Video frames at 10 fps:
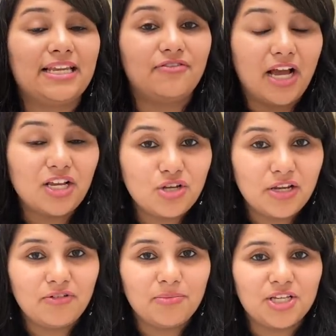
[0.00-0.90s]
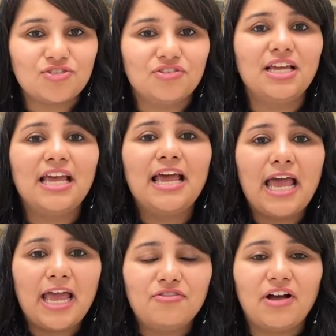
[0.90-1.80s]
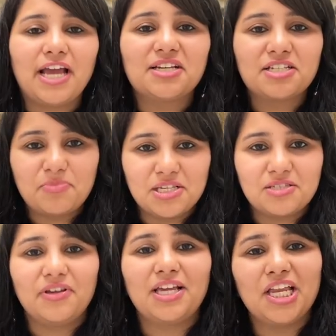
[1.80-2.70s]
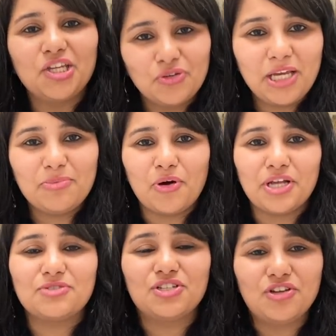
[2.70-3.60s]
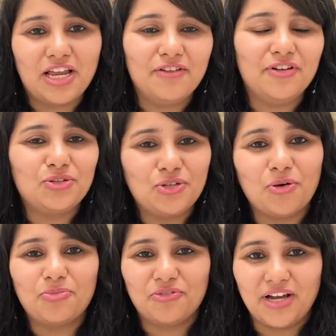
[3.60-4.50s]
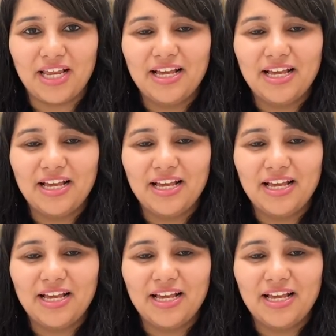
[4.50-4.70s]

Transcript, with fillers: factual information and find specific and unique points which are relevant to your profile.